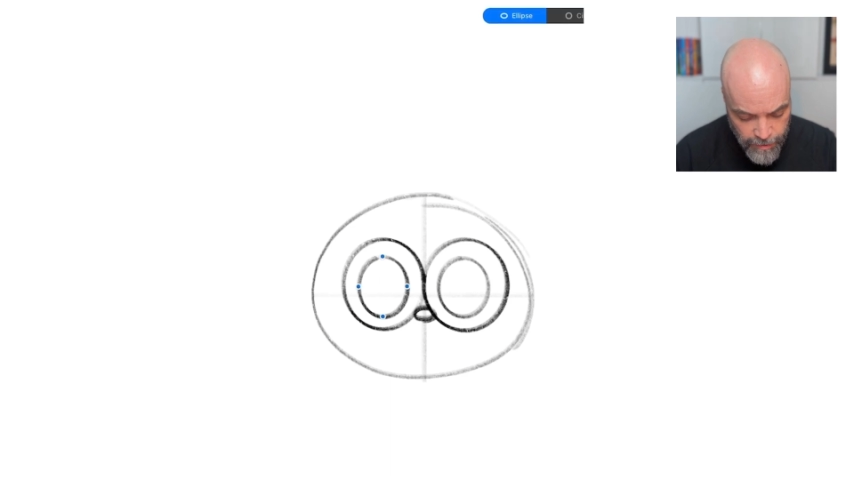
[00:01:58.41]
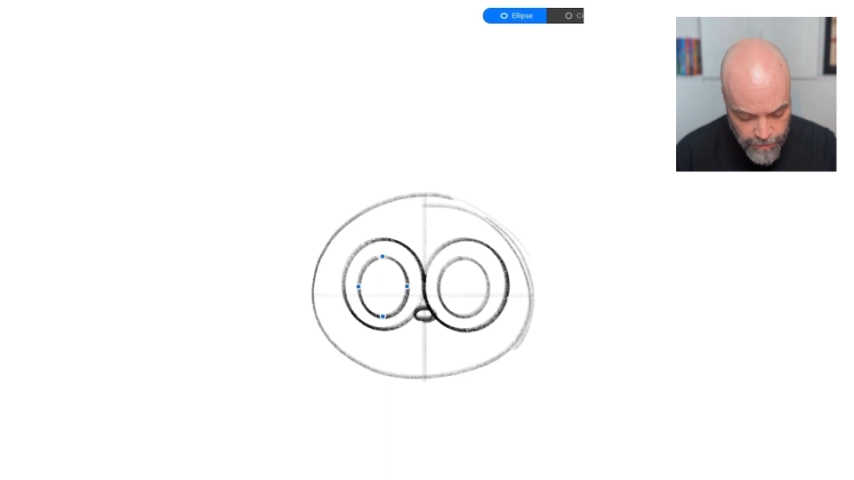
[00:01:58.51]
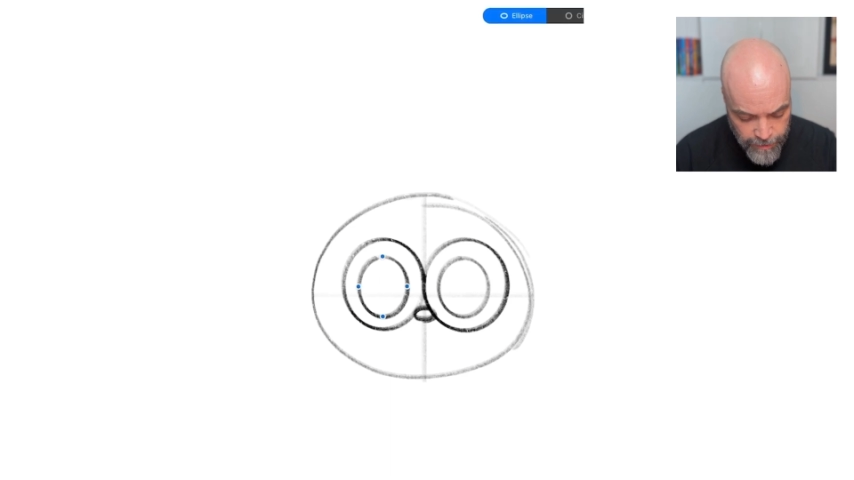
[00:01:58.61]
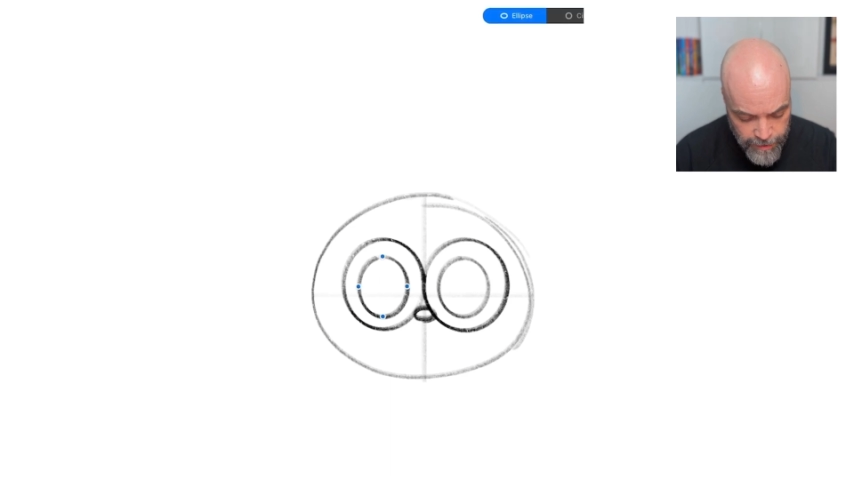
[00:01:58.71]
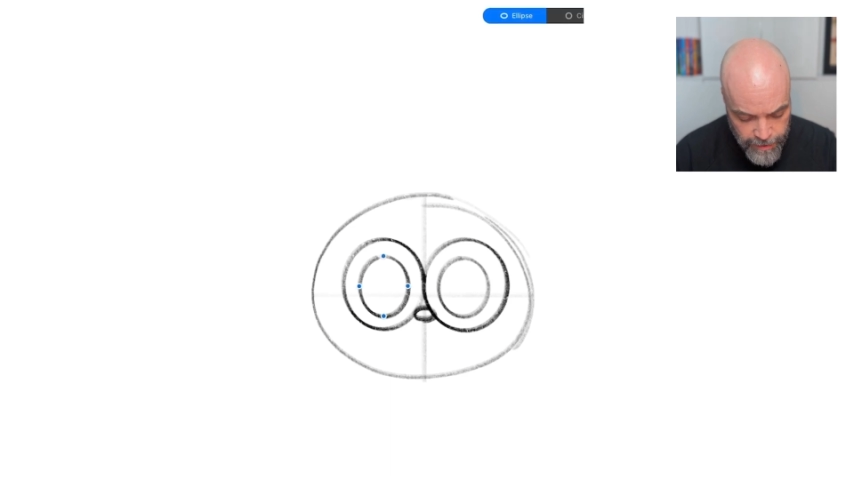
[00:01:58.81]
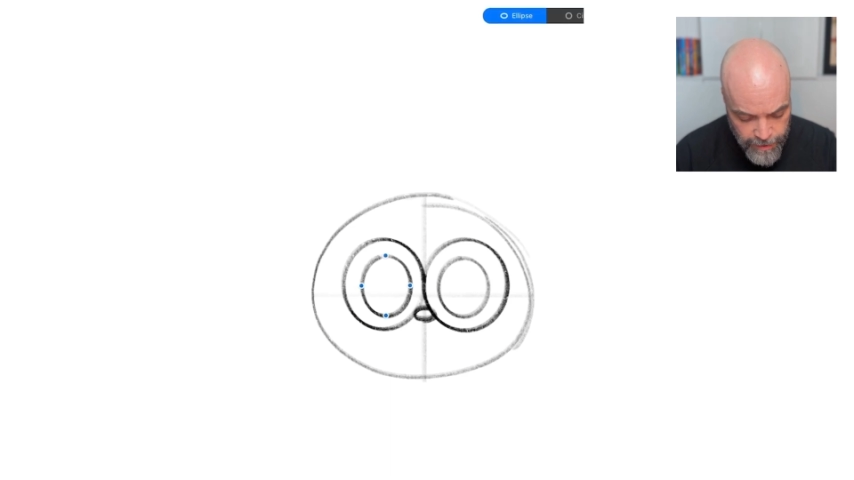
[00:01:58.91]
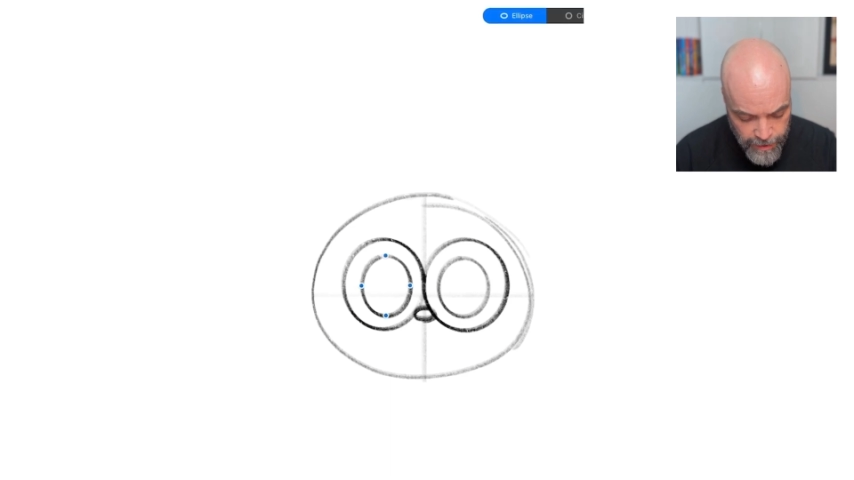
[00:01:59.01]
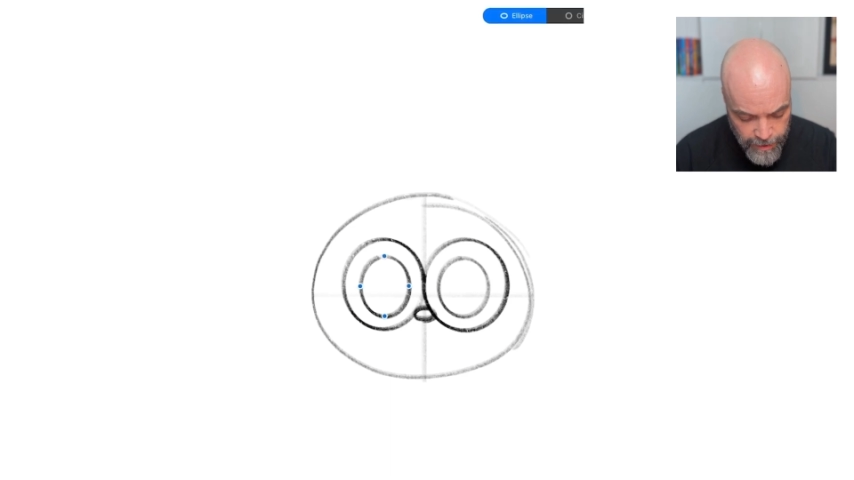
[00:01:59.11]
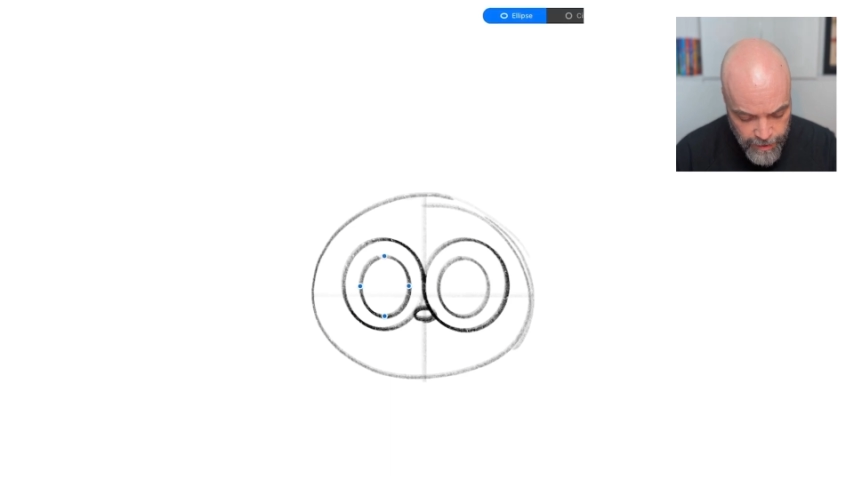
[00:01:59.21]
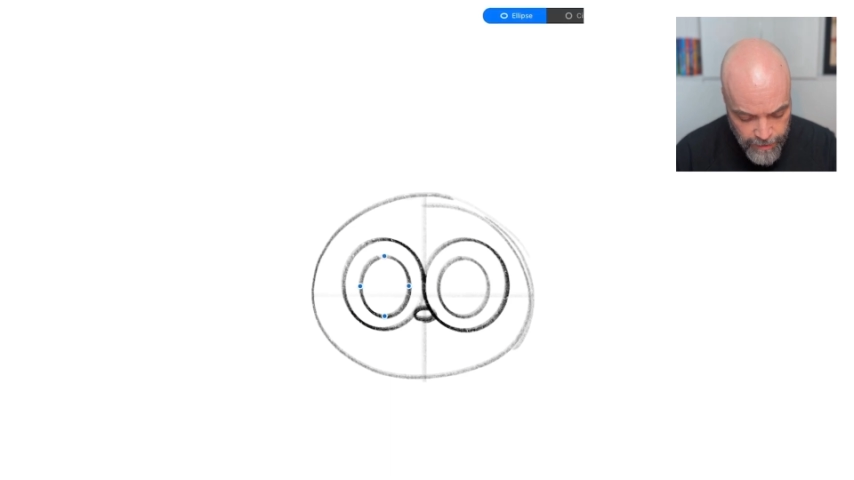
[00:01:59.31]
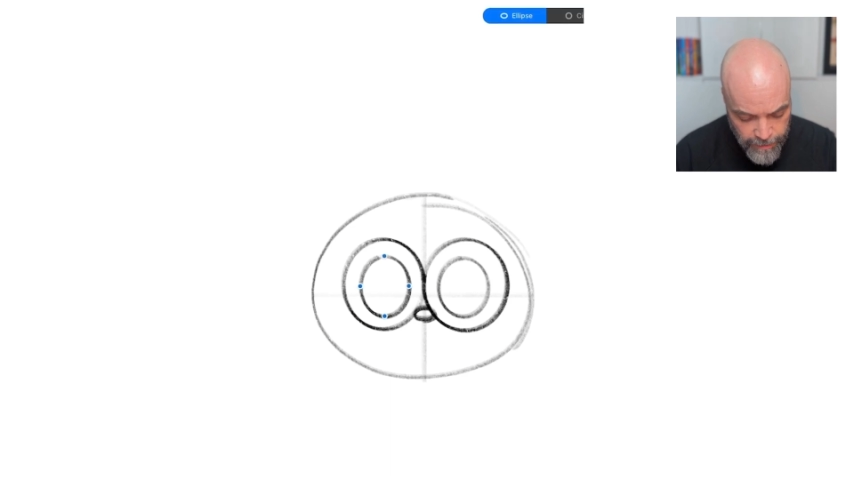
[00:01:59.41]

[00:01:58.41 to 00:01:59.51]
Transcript: over just a little